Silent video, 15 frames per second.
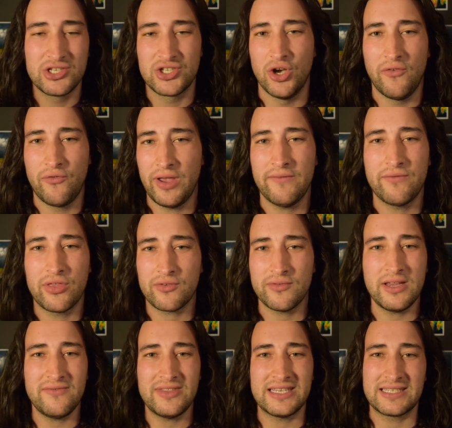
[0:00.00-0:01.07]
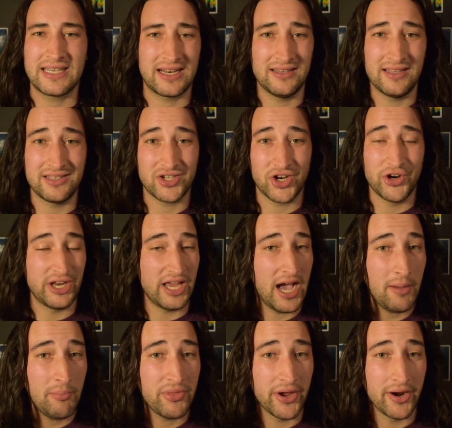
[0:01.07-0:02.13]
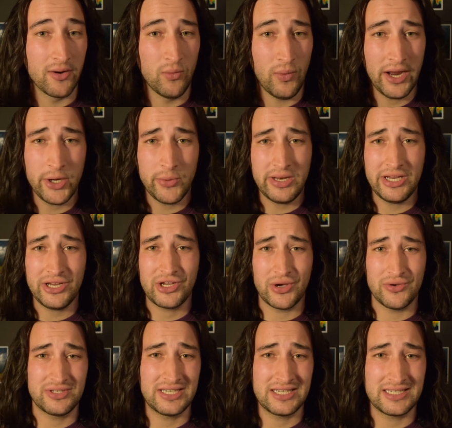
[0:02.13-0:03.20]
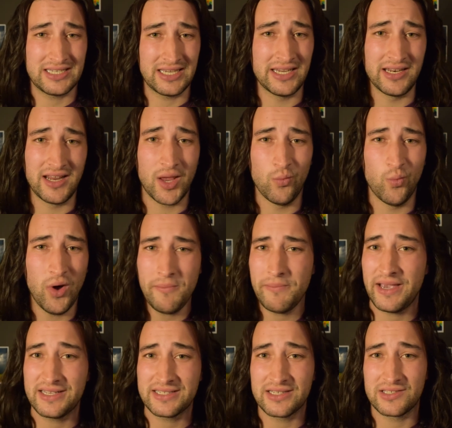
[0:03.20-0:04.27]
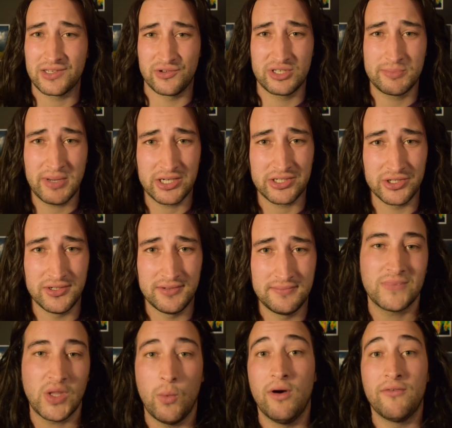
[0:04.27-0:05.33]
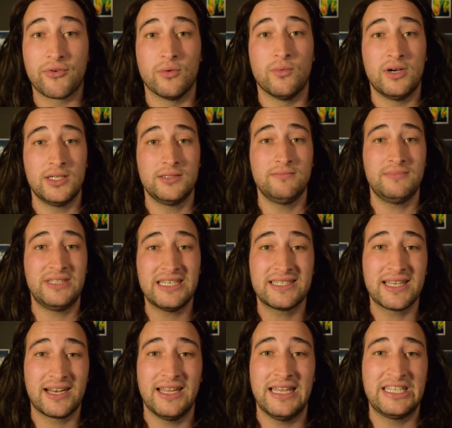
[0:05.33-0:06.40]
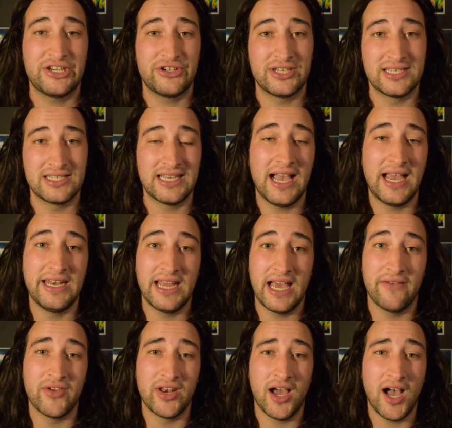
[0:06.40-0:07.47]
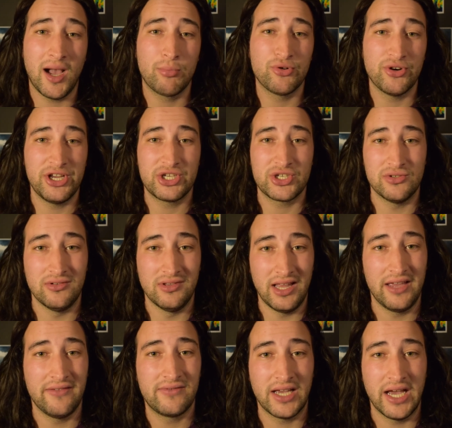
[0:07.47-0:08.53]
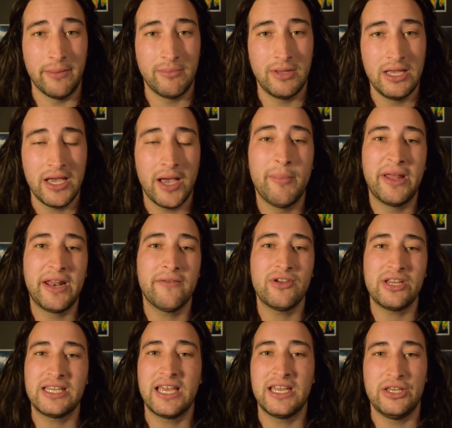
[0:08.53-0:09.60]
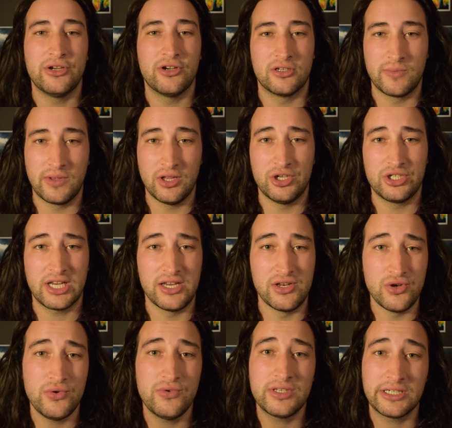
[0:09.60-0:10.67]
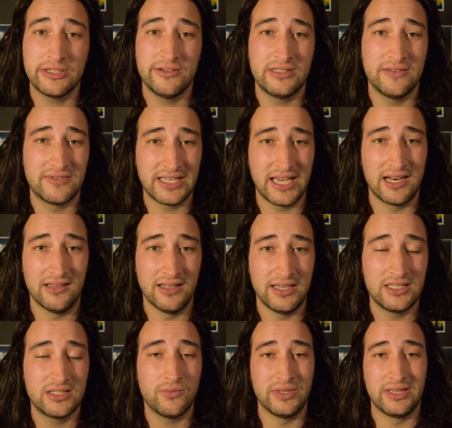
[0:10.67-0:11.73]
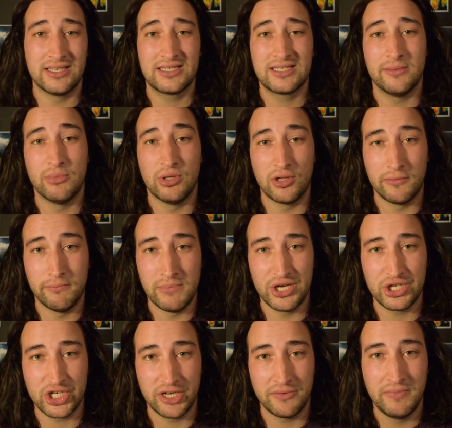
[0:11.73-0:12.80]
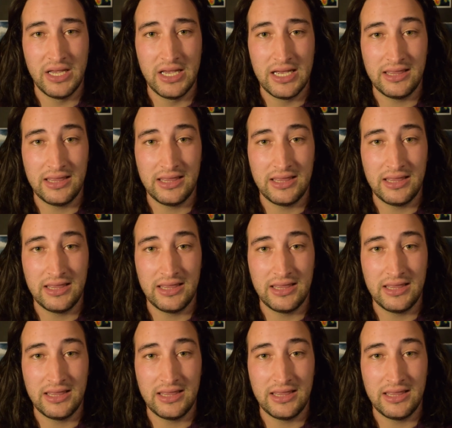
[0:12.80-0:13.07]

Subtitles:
So if we have 3 of these satellites already up there, why do we need GOES-16 and what makes it so special? Well, for one, these satellites are designed to have an operational lifetime. About every 10 years, we launch a new series of satellites with a similar mission.